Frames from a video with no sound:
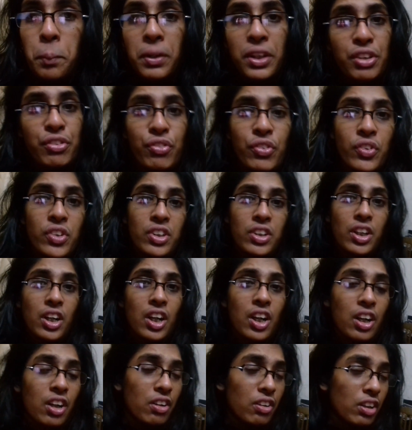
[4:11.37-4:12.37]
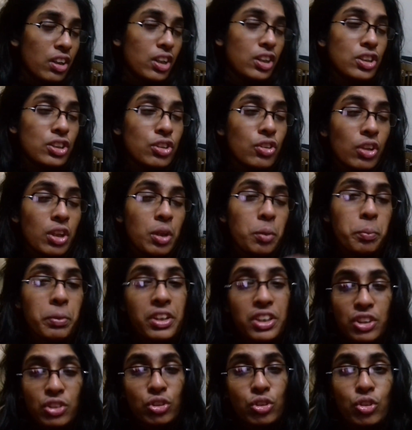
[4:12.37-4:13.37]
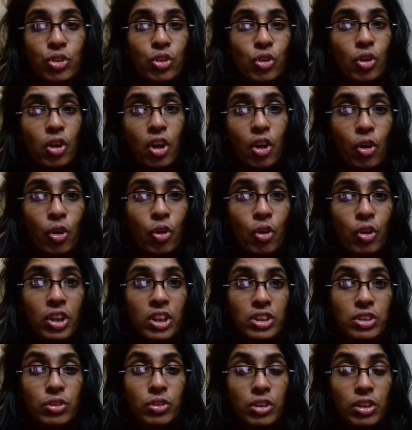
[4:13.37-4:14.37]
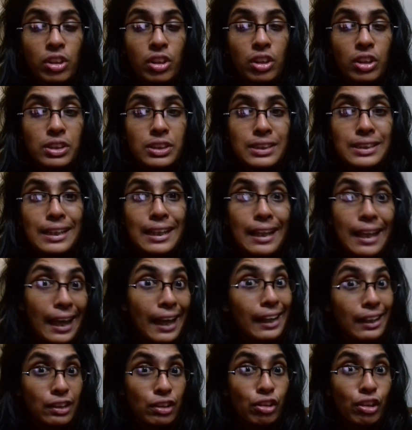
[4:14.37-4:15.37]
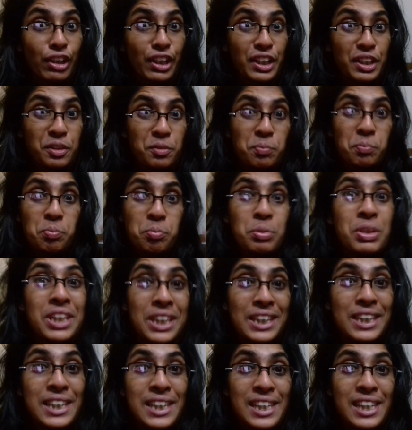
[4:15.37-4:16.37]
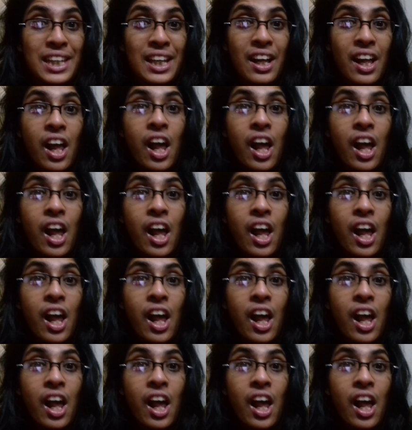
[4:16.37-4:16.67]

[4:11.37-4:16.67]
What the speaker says: But if you are a total mediocre or a total slacker like me,